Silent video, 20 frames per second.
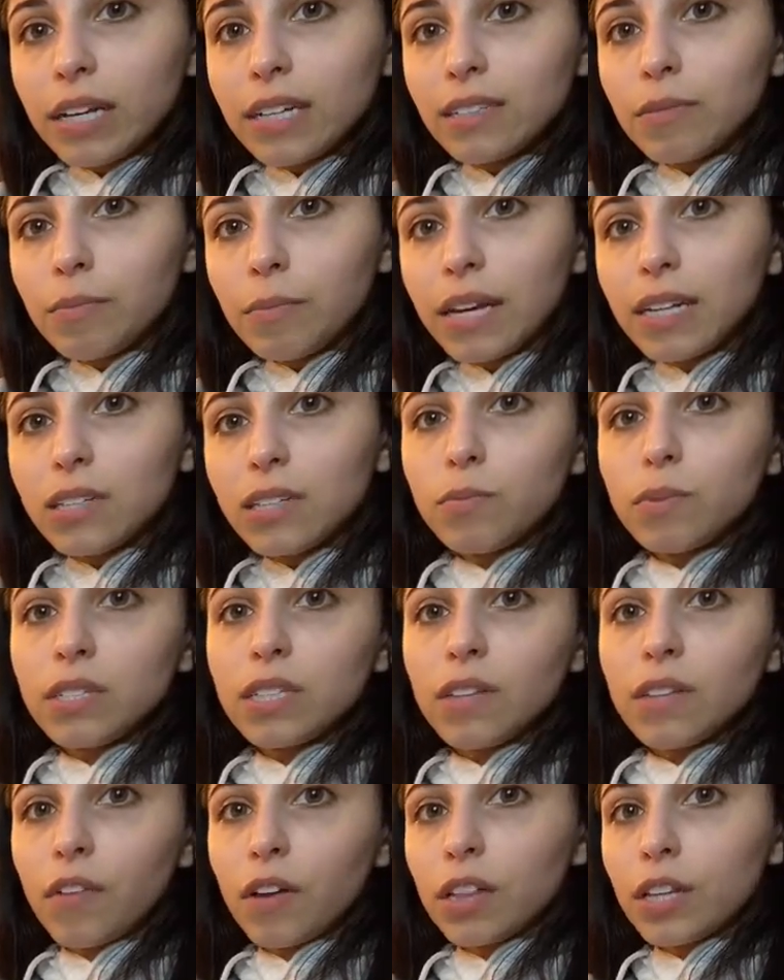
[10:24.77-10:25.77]
It's made
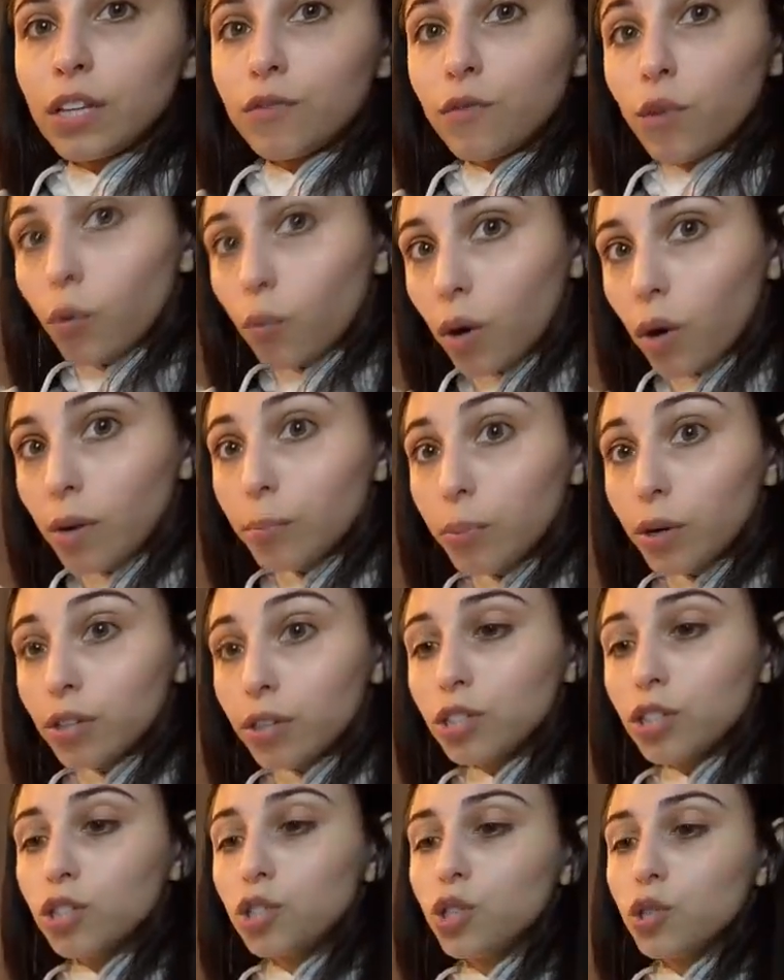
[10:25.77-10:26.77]
specifically for one
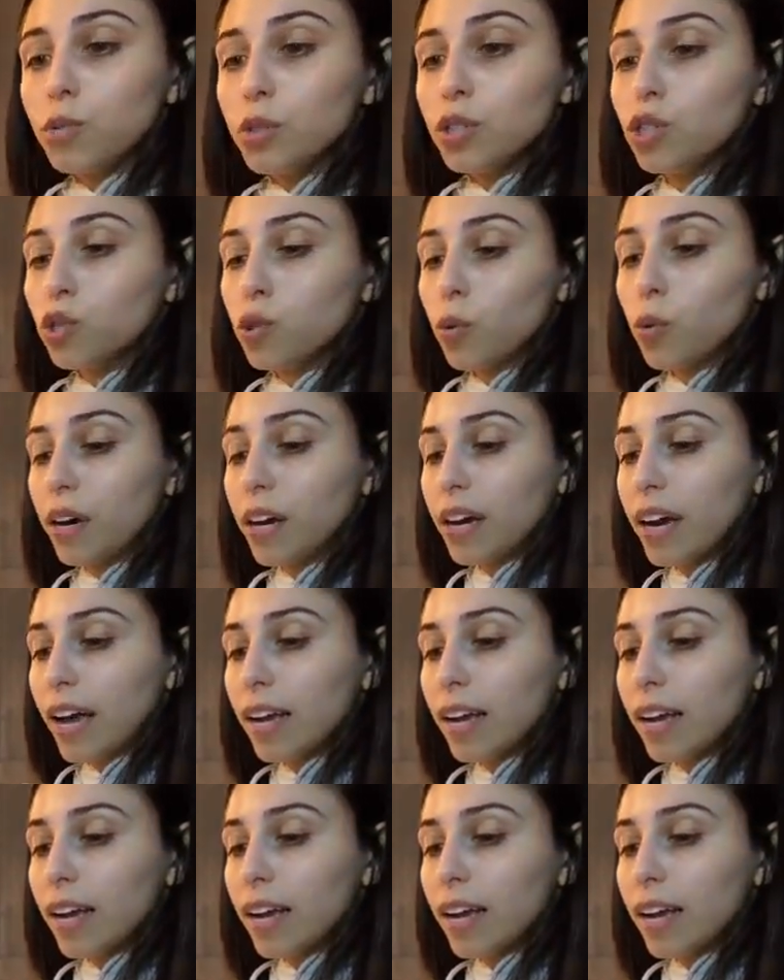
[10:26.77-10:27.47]
person to enjoy,